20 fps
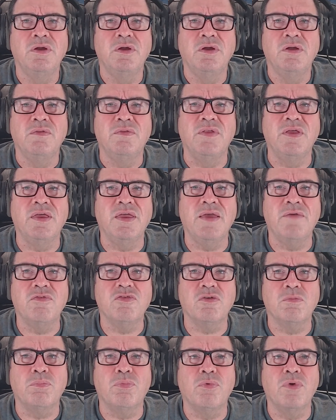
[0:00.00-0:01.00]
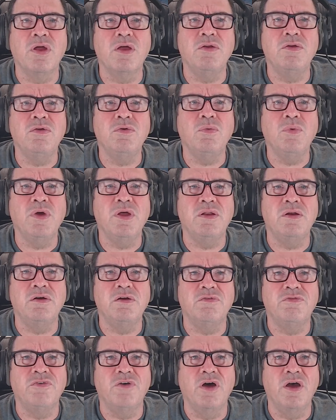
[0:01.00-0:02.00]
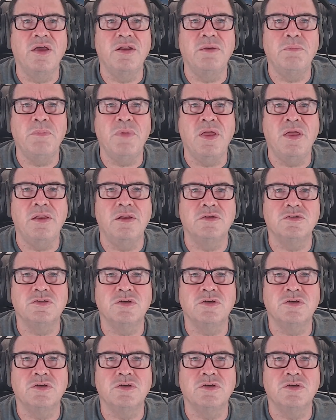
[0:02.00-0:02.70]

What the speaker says: They gave us a brand new way to define and manage